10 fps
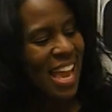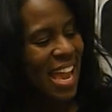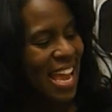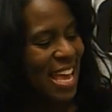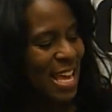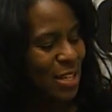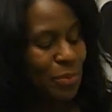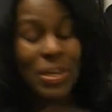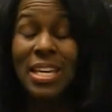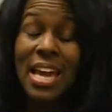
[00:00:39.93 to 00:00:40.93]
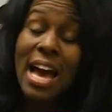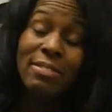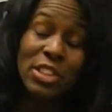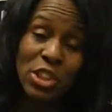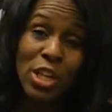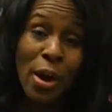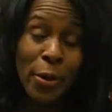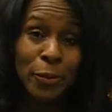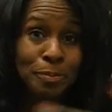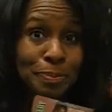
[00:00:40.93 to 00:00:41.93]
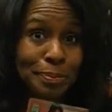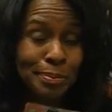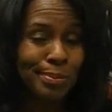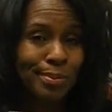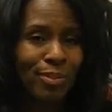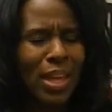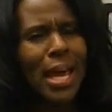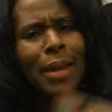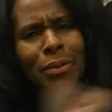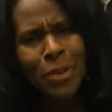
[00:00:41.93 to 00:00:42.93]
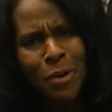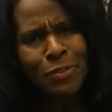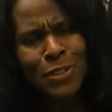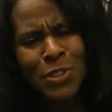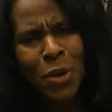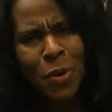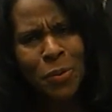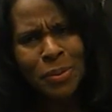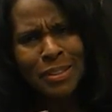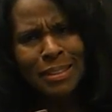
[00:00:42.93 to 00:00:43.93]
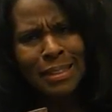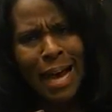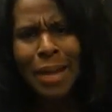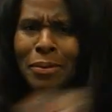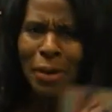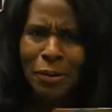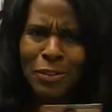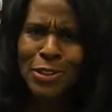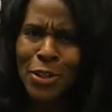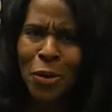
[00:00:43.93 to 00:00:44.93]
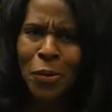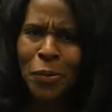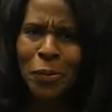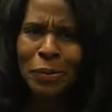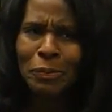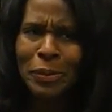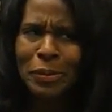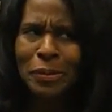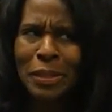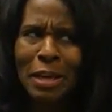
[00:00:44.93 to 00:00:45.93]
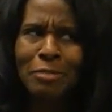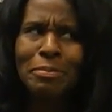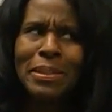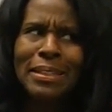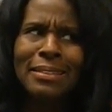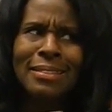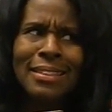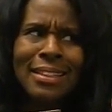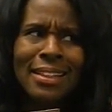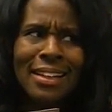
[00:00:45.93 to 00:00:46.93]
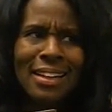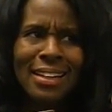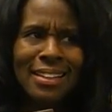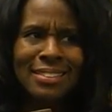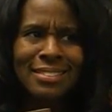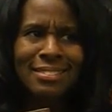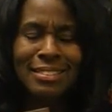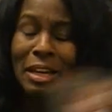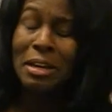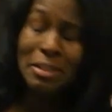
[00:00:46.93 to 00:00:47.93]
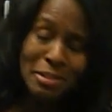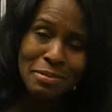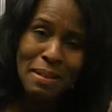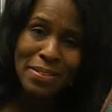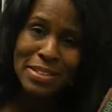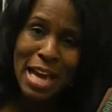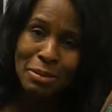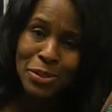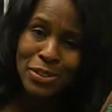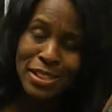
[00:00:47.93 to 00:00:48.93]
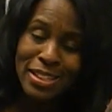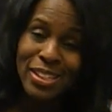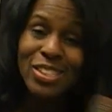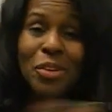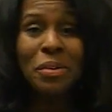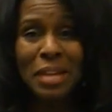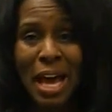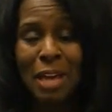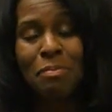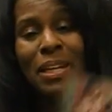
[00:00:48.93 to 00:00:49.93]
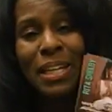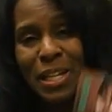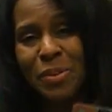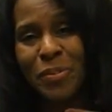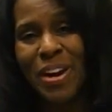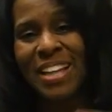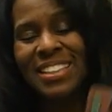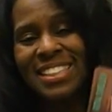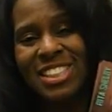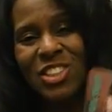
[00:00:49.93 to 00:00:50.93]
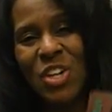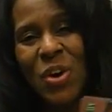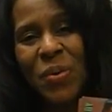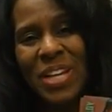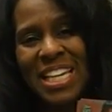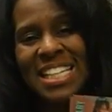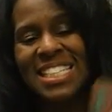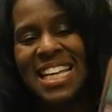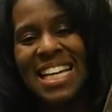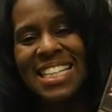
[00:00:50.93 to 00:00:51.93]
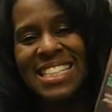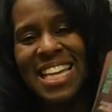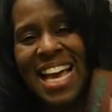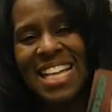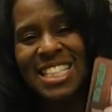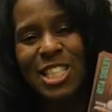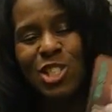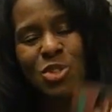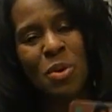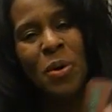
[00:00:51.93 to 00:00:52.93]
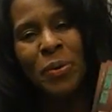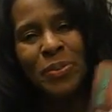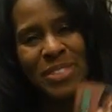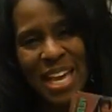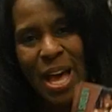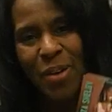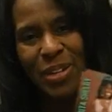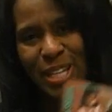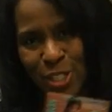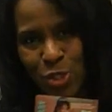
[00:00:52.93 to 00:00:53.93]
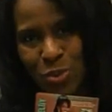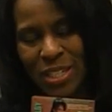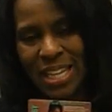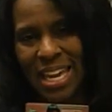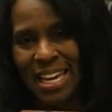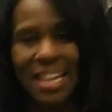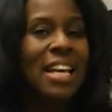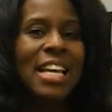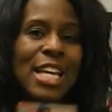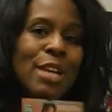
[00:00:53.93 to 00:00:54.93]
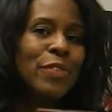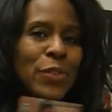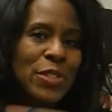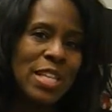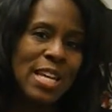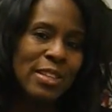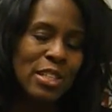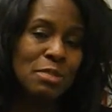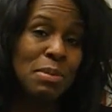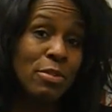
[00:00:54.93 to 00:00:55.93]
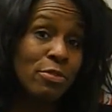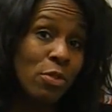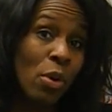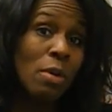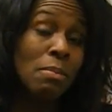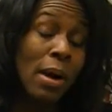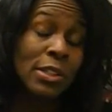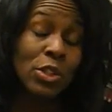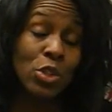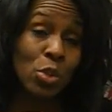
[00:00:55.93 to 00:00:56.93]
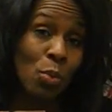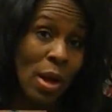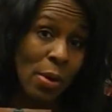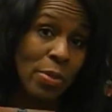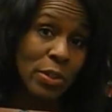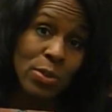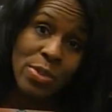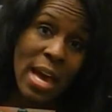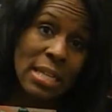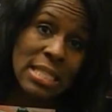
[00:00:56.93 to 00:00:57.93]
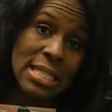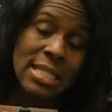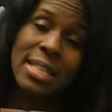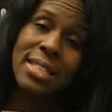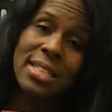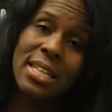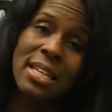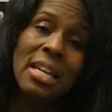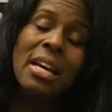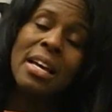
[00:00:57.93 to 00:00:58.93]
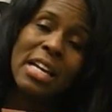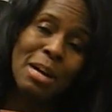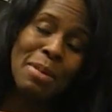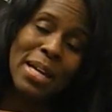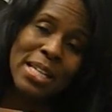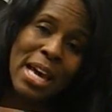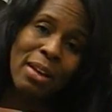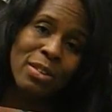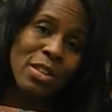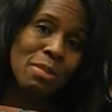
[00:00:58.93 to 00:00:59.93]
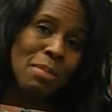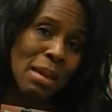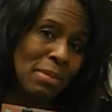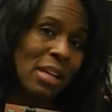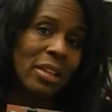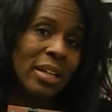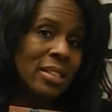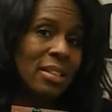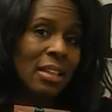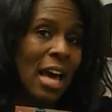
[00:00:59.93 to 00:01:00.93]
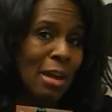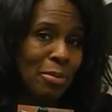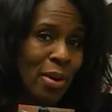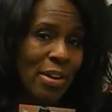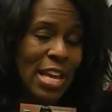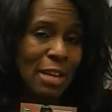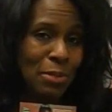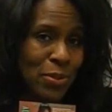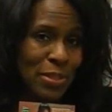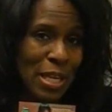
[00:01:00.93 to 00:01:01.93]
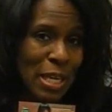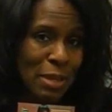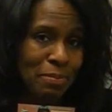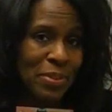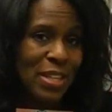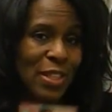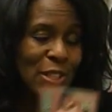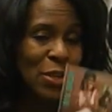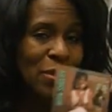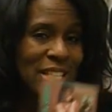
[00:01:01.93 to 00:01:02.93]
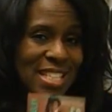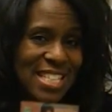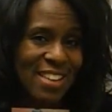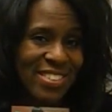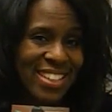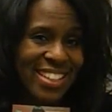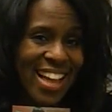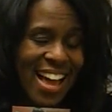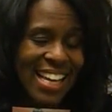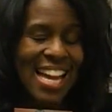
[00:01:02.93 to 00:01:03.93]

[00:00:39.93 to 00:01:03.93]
And we have a show. I don't know if the show, I don't know if the show will have been uh, done by the time you see this or not, but at any rate, the show is a jazzy stroll down history lane. If you're seeing this before March 12, 2016, come on down to the Mayme Clayton Library and Museum. The show is at 7 o'clock.